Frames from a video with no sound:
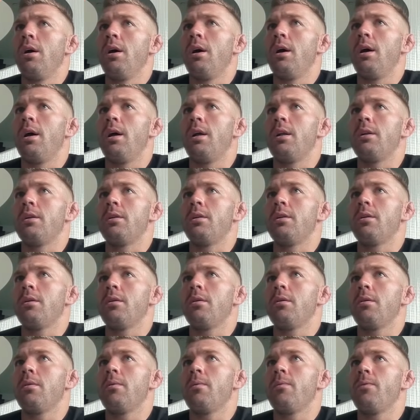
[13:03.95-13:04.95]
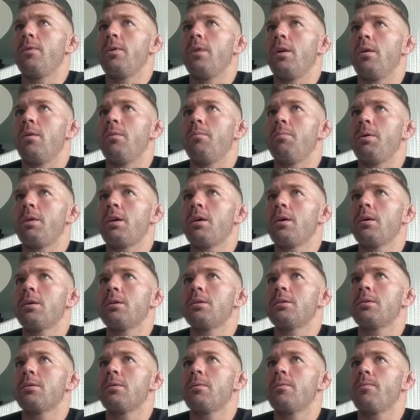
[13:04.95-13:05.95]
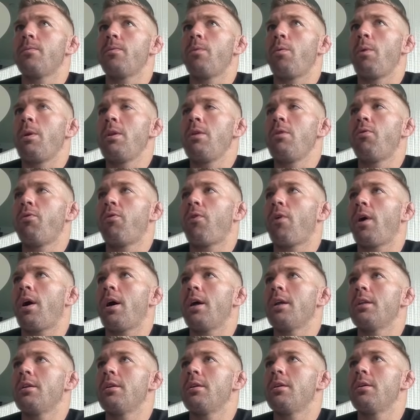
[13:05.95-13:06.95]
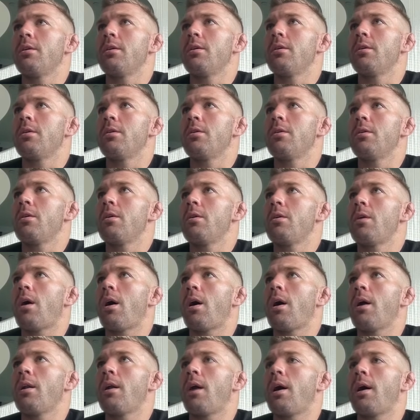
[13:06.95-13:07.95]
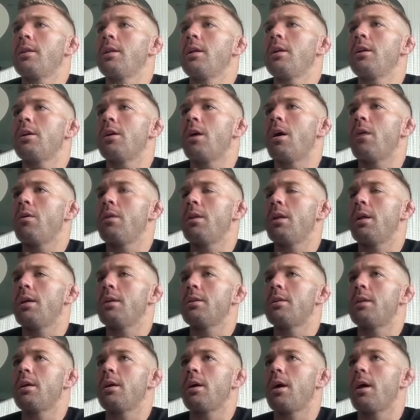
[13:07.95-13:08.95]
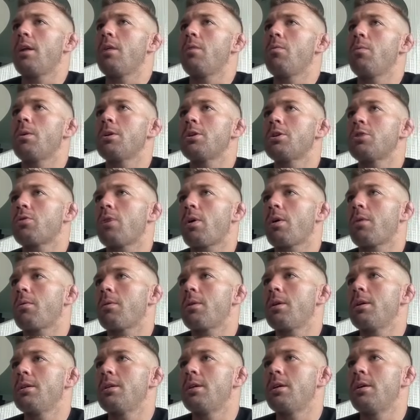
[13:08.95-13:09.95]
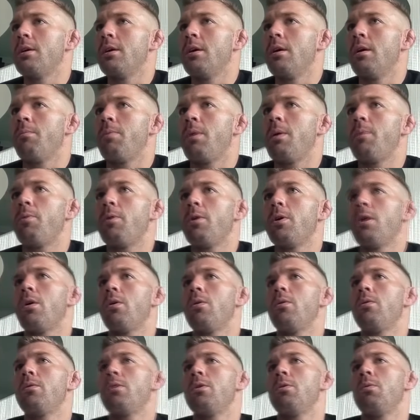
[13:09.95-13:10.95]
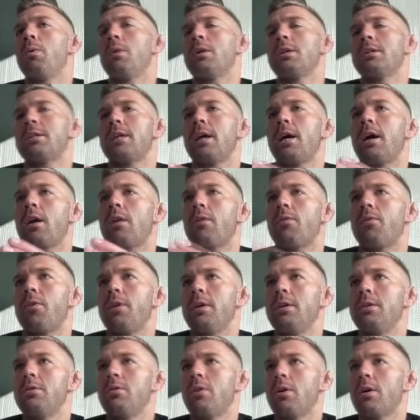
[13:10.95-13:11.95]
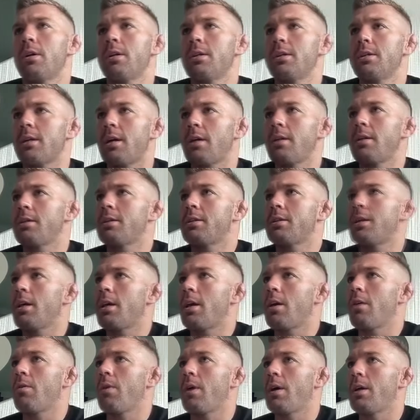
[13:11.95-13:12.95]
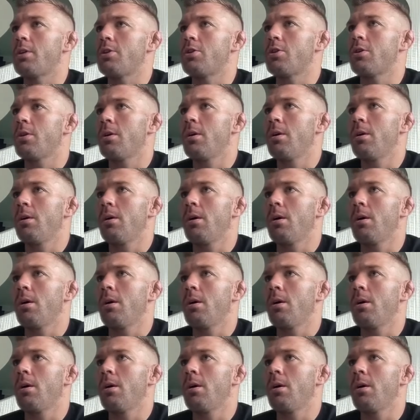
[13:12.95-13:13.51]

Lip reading: And, because when you fight, I didn't go in there and think, I didn't want to strike with Izzy. People go, you want to stay out of Israel Adesanya's kicking range.